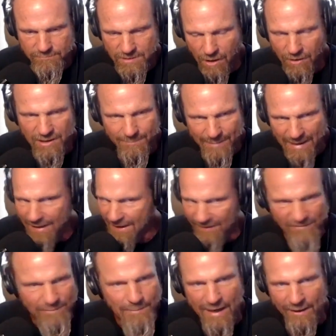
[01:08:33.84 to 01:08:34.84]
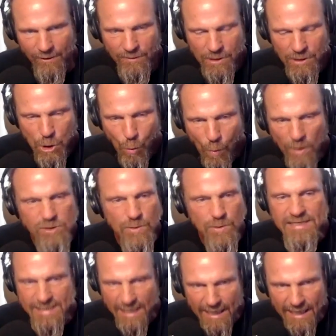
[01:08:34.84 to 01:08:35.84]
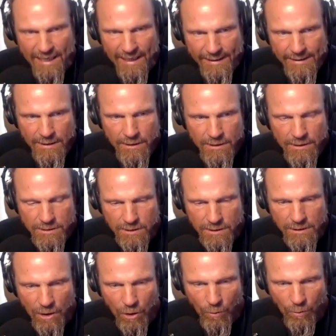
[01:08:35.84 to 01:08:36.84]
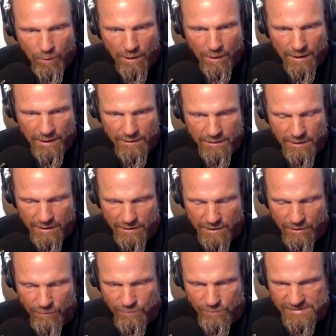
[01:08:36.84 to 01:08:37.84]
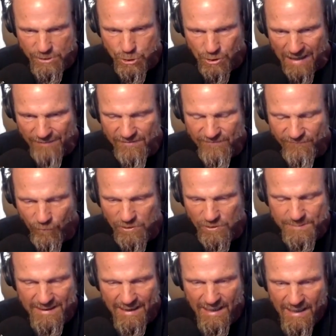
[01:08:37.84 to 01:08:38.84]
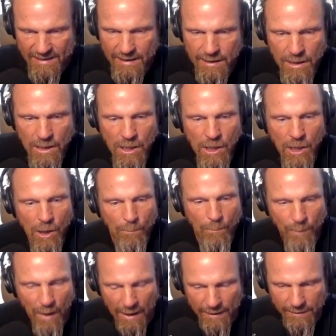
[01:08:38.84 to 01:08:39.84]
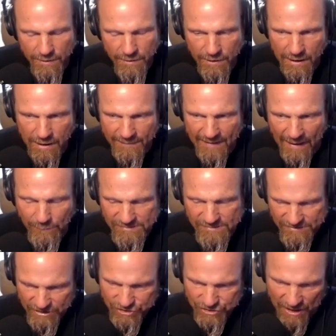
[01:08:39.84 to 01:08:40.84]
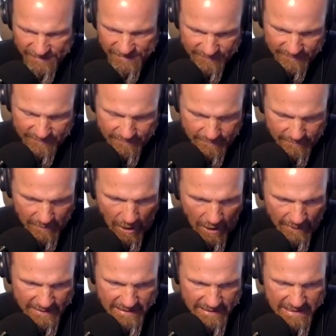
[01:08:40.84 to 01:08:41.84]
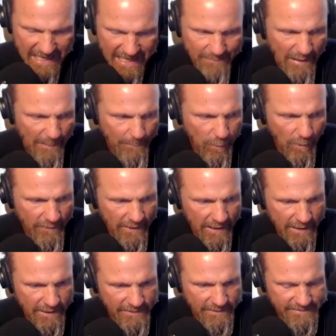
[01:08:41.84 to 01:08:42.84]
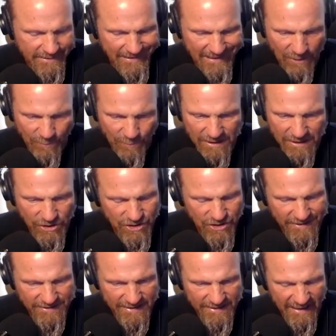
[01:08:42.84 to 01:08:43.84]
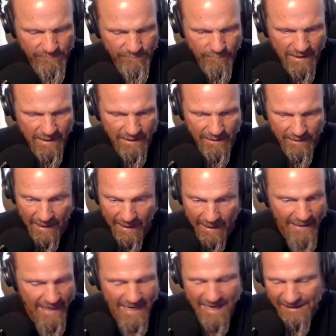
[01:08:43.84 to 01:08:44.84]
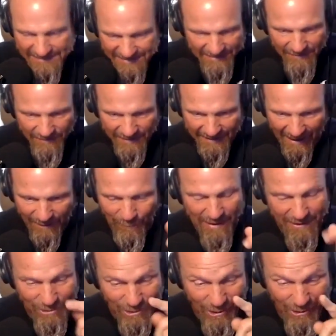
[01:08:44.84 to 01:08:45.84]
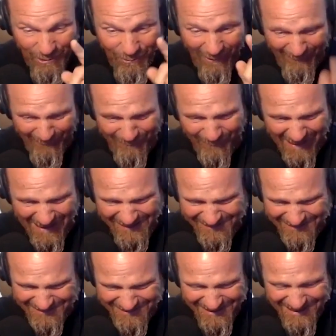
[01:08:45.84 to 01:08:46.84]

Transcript: talking about heavy metal, which we did, and it was a driving force behind it. But that was CJ's thought. He came up with it and said, hey, we need to change the name. And instantly I went, you are right.